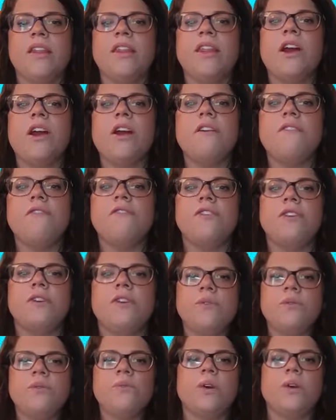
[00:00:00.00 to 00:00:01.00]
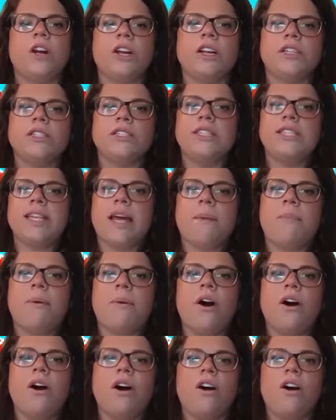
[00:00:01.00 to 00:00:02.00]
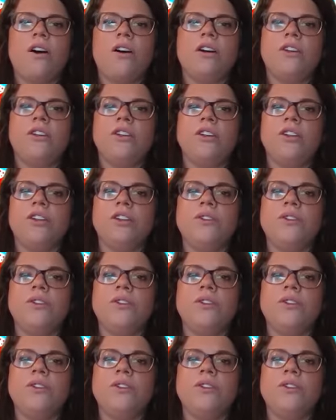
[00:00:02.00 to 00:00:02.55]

There are a few words that Paul